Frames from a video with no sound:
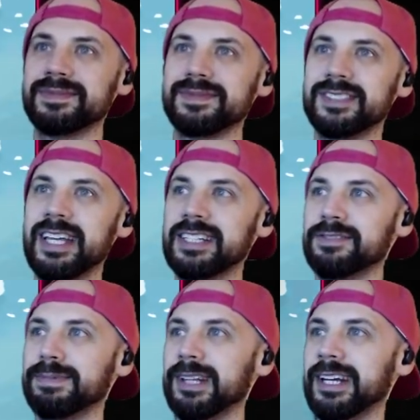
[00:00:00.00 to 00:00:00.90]
Thanks for
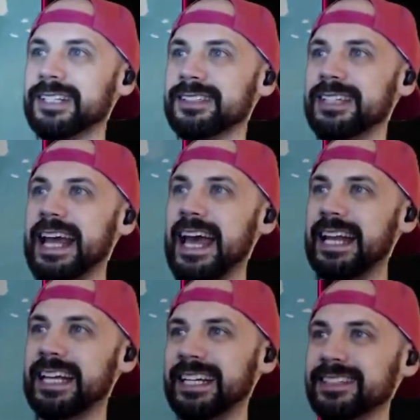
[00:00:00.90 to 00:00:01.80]
playing. Get out
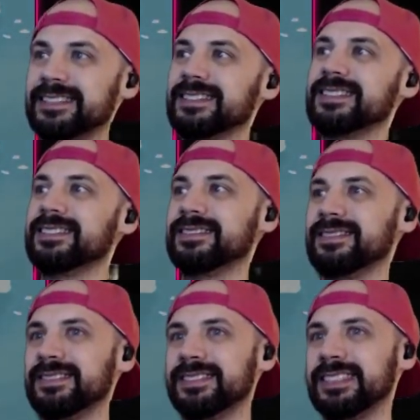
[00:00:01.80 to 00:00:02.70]
of here.
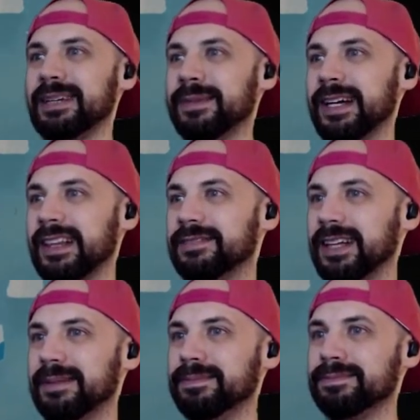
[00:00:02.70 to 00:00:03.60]
Get my level
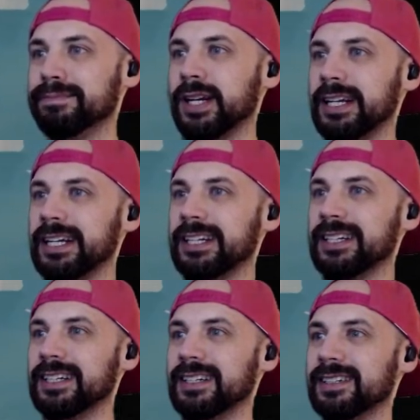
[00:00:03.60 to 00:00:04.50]
up.
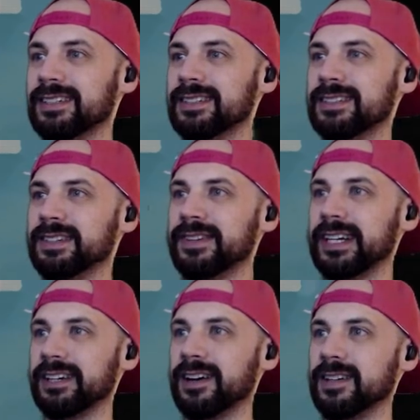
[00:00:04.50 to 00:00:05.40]
Ba-ding. Let's see if I
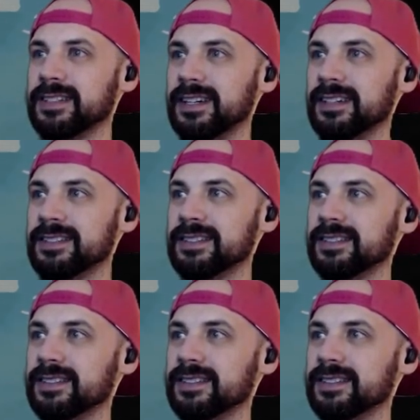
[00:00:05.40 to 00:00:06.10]
get cards out of this.